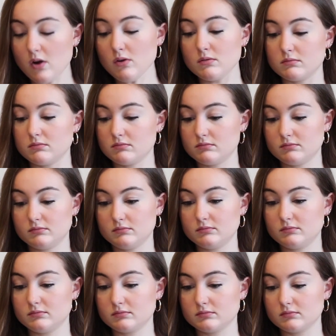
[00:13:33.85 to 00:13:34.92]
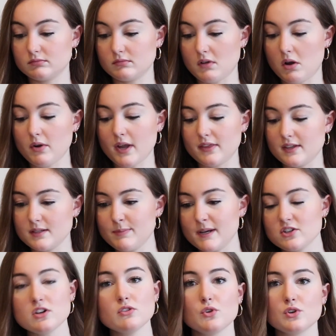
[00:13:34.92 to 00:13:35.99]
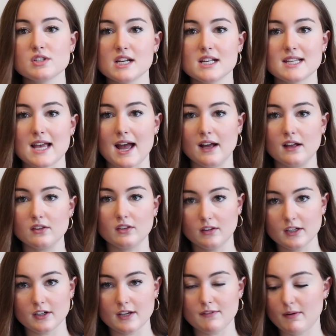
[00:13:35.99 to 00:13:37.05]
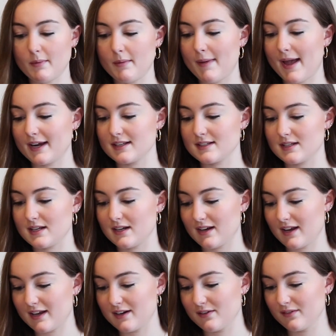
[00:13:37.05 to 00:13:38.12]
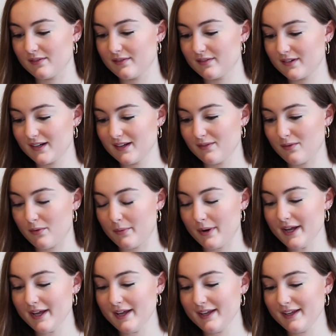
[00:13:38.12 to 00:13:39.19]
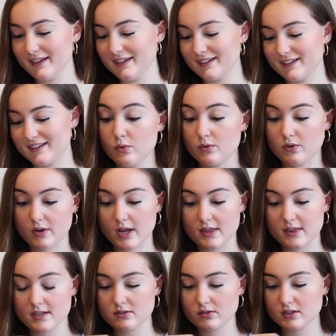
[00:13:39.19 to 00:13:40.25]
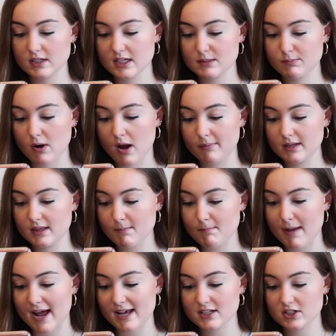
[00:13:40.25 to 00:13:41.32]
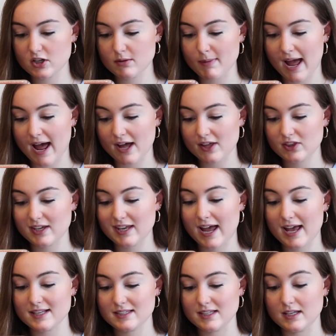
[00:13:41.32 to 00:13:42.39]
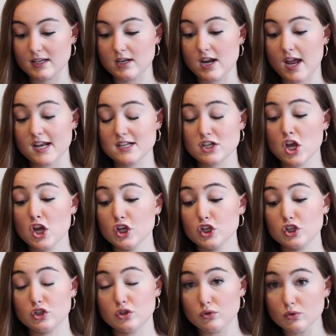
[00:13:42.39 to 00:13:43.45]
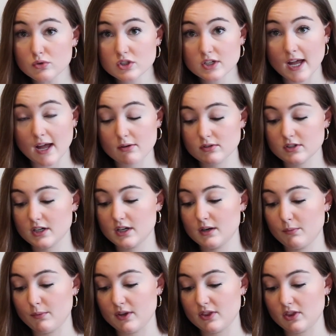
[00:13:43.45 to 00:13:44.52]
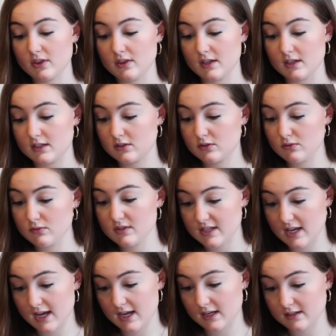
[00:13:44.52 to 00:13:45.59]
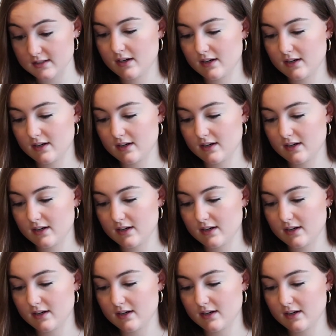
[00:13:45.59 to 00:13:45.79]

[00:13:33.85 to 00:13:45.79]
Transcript: Oh! Okay, this picture looks like it's literally from a magazine. What? Oh, okay, this looks like it's probably the master bath. It has the nice, huge counter with the 2 sinks.